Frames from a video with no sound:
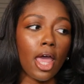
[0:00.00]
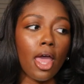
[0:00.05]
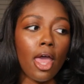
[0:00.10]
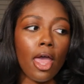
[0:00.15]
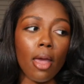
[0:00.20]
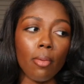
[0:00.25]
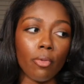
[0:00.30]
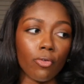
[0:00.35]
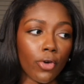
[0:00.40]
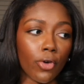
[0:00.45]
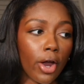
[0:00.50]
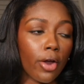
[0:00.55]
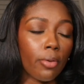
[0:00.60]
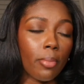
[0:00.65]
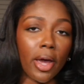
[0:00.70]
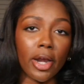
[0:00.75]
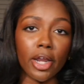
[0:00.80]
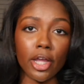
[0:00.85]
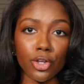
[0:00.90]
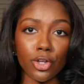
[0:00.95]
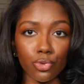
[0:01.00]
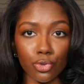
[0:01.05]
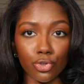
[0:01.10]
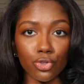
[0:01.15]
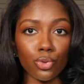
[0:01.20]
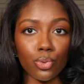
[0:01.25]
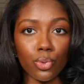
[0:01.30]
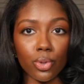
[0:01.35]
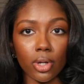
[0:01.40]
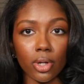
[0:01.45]
and before everybody else was
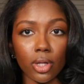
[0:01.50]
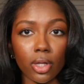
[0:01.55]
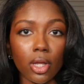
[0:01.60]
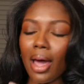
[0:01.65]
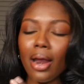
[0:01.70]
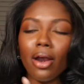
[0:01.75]
doing it.